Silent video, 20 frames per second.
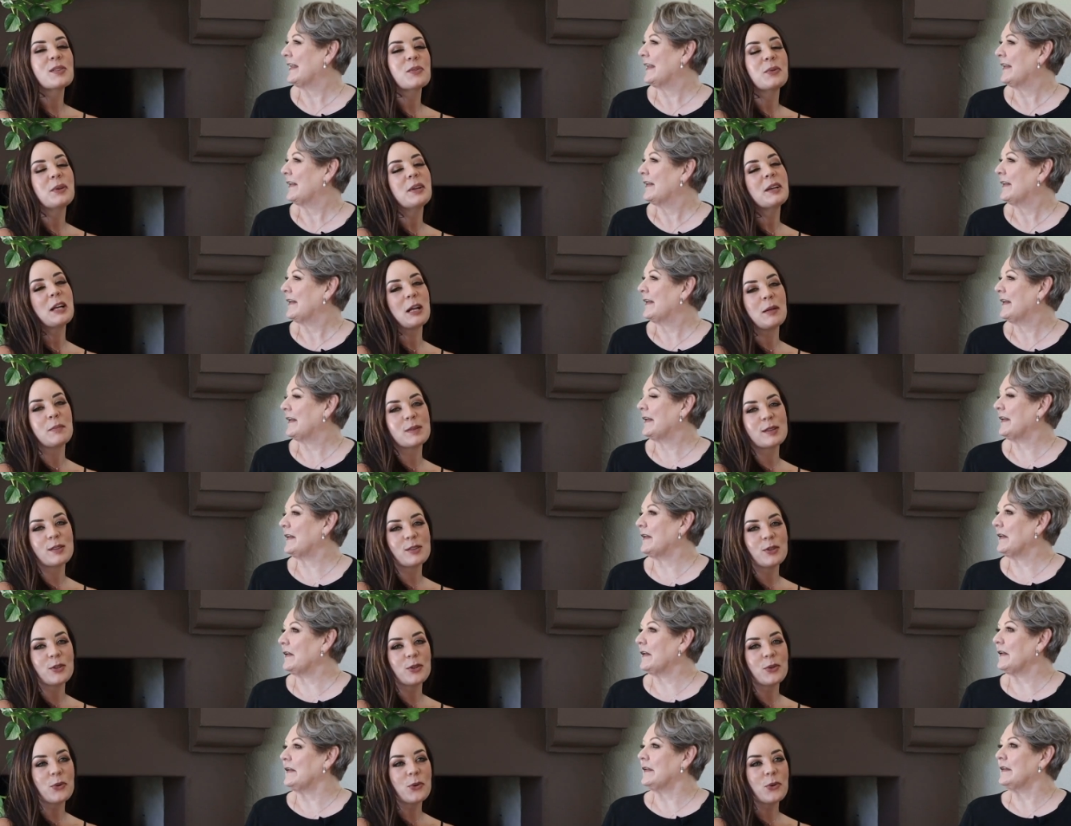Speaker 1: So when it comes to
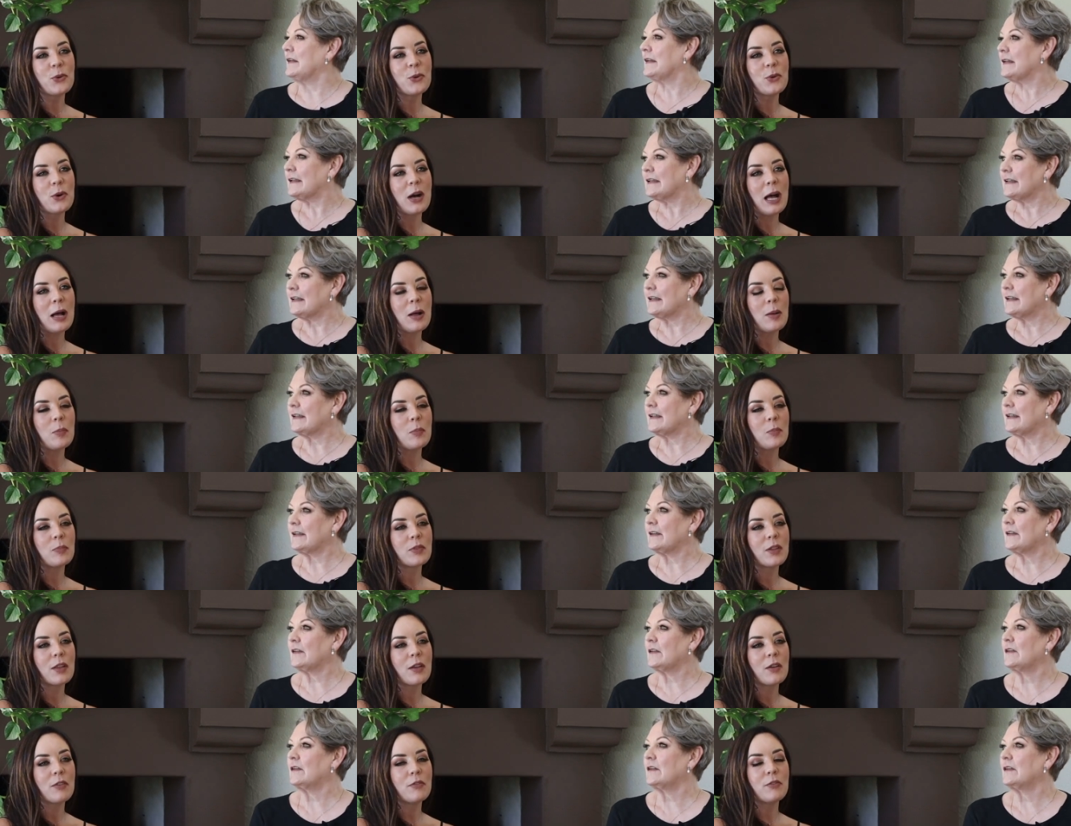your um,
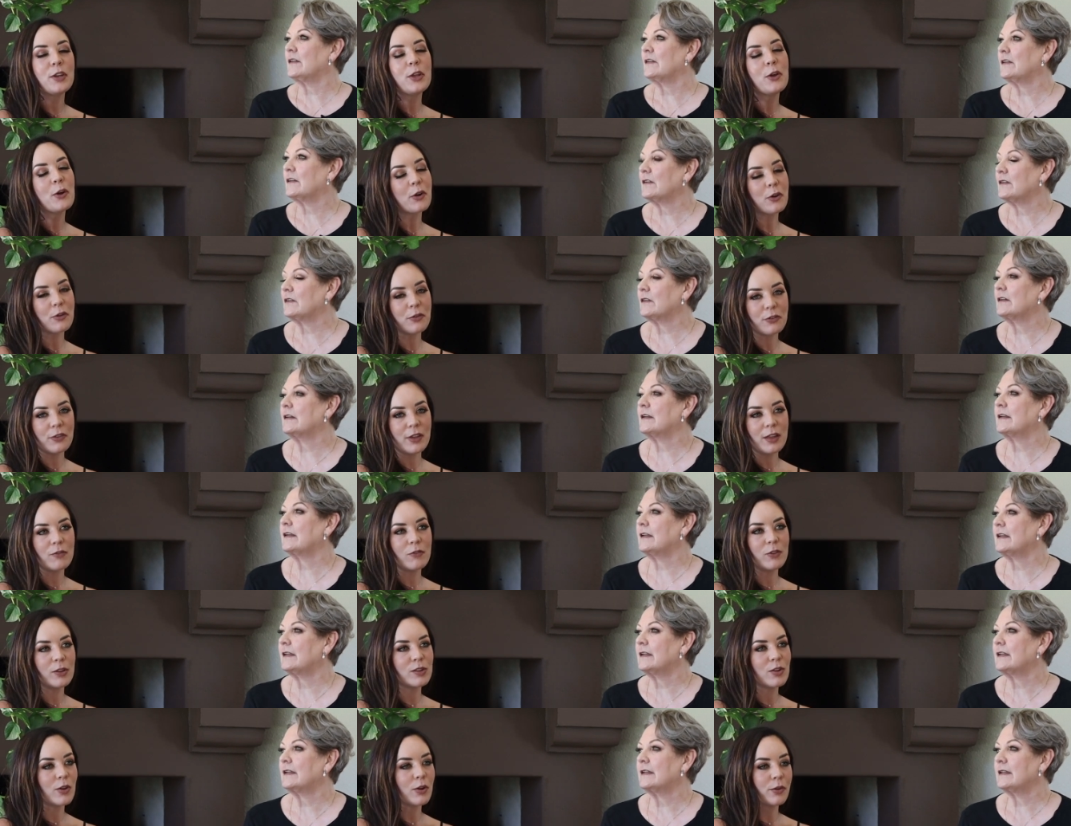videography and
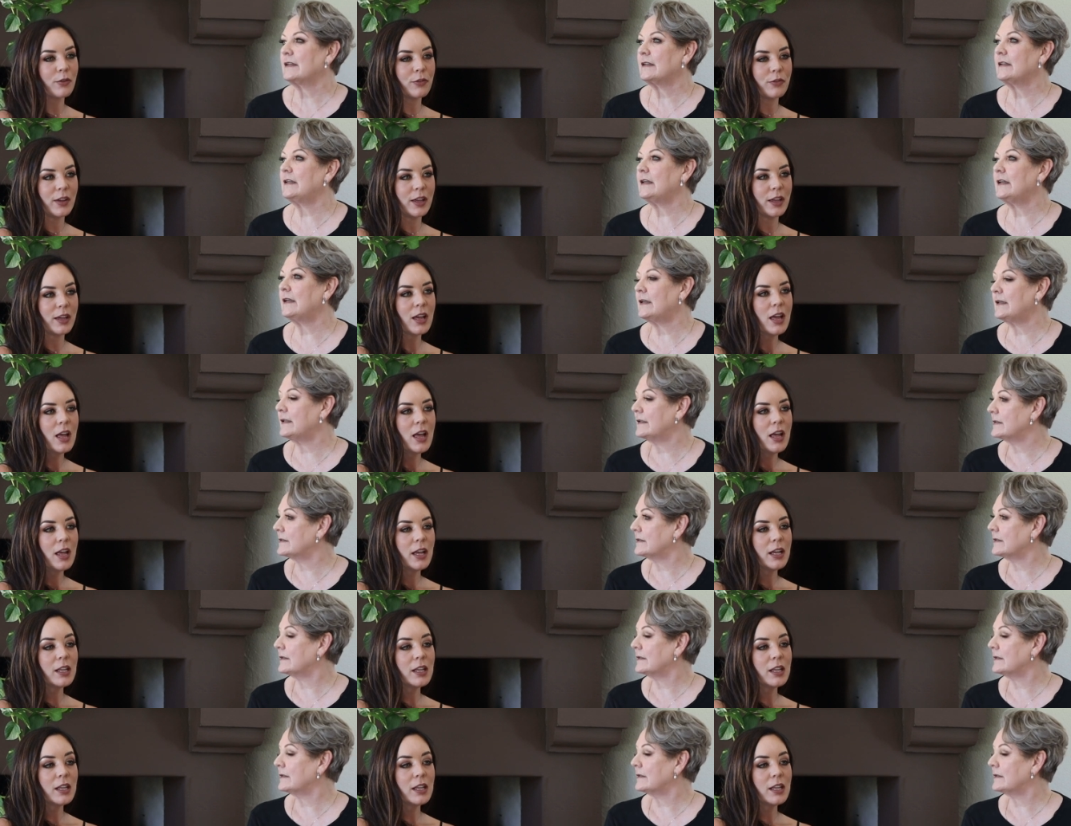photography, yes.